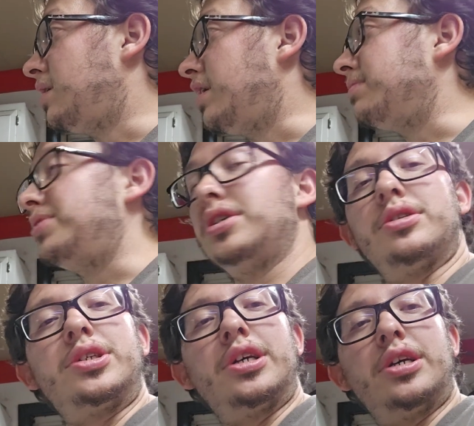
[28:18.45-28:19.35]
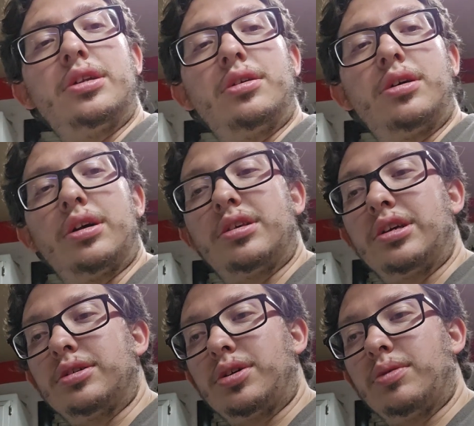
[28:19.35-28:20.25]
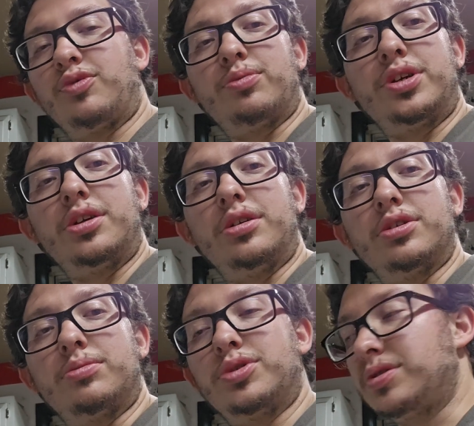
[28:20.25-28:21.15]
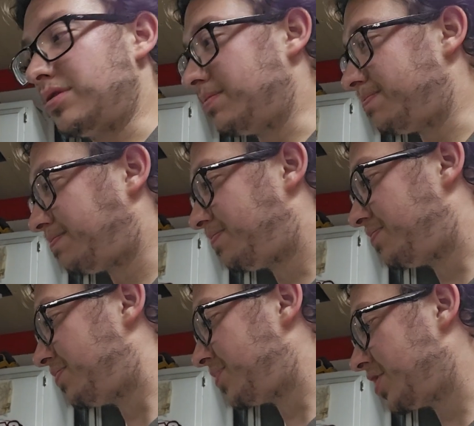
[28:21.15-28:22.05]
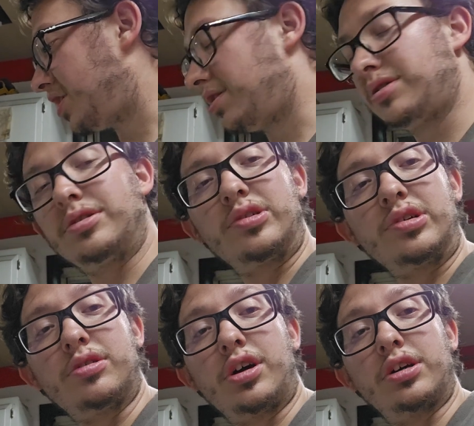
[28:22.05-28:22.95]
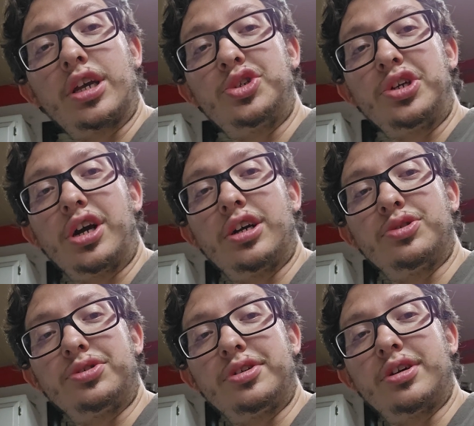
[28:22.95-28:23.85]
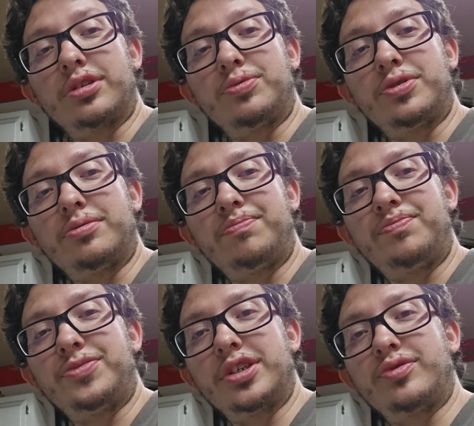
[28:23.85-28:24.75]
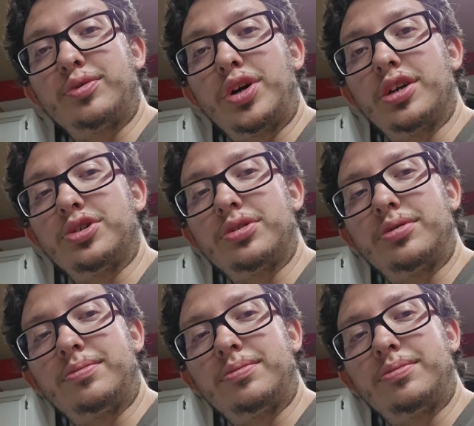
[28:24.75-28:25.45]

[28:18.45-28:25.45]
That being said, I think it's time for me to get some sleep. So I'll catch you guys on the next one. Thanks for watching.